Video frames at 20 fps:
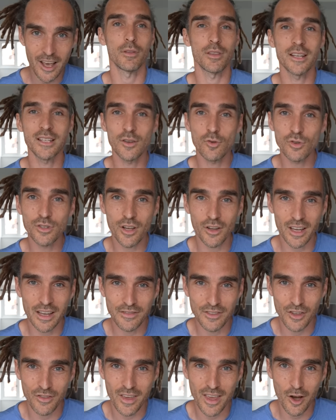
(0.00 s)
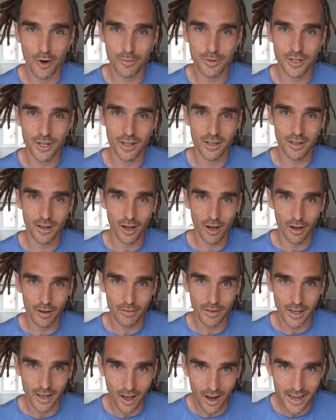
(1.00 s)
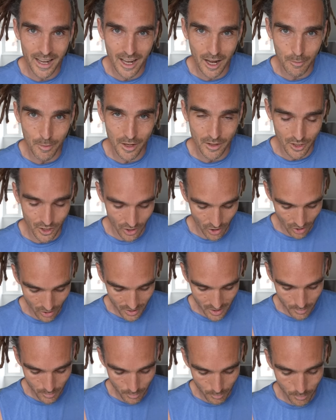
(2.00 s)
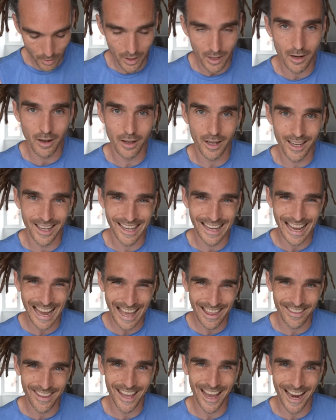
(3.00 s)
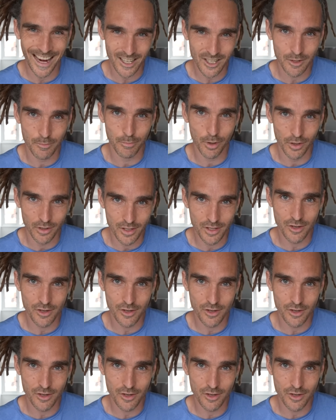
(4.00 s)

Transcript: but this also gives you the option of lining up those shots by looking at the action pod